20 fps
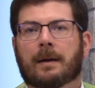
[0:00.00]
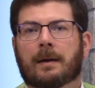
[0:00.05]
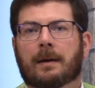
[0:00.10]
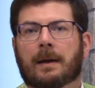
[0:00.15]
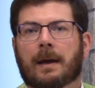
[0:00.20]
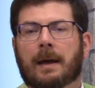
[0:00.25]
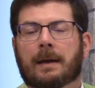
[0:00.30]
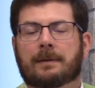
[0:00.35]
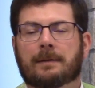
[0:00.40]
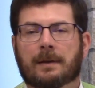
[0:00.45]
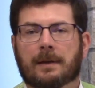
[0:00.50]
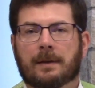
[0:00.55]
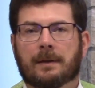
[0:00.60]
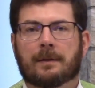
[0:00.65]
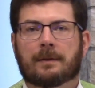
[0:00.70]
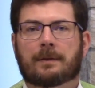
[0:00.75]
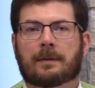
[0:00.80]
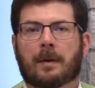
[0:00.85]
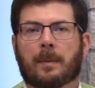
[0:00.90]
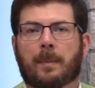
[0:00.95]
as it
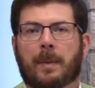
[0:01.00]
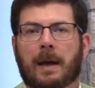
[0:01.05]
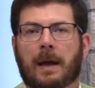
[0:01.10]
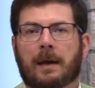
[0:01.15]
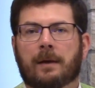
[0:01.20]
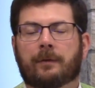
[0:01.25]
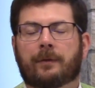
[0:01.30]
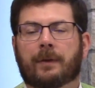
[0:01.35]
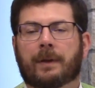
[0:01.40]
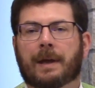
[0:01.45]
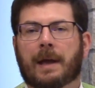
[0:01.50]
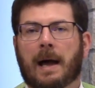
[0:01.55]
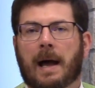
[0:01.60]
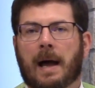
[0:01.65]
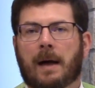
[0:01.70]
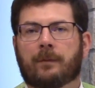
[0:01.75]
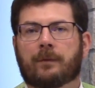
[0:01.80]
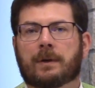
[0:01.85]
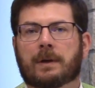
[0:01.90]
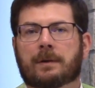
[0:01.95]
is painfully
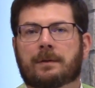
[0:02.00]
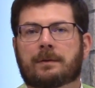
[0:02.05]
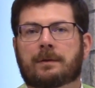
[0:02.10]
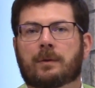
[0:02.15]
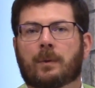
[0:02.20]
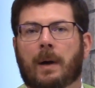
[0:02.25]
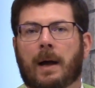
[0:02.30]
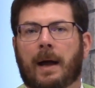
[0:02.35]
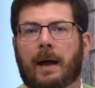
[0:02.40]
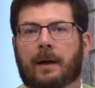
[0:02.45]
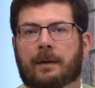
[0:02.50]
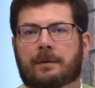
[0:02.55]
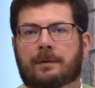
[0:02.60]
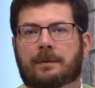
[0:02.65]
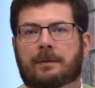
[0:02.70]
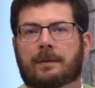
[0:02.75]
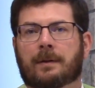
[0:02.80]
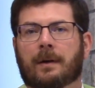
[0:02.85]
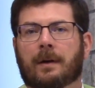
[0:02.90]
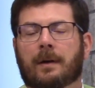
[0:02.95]
obvious to
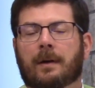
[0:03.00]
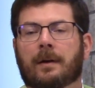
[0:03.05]
us